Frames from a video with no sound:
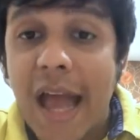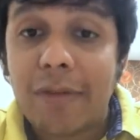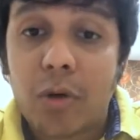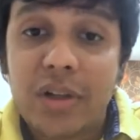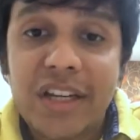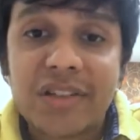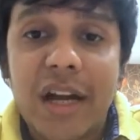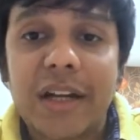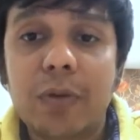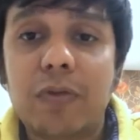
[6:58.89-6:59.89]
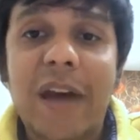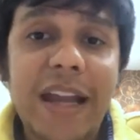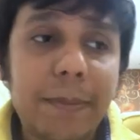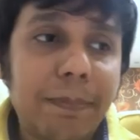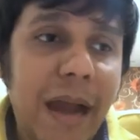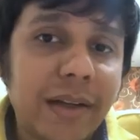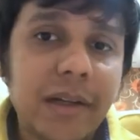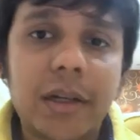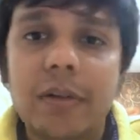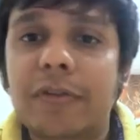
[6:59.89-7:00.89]
have already started to file
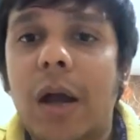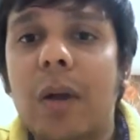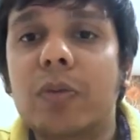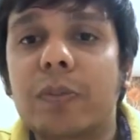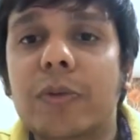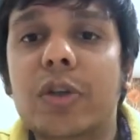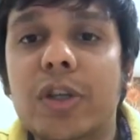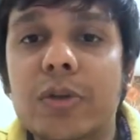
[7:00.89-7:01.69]
patent how to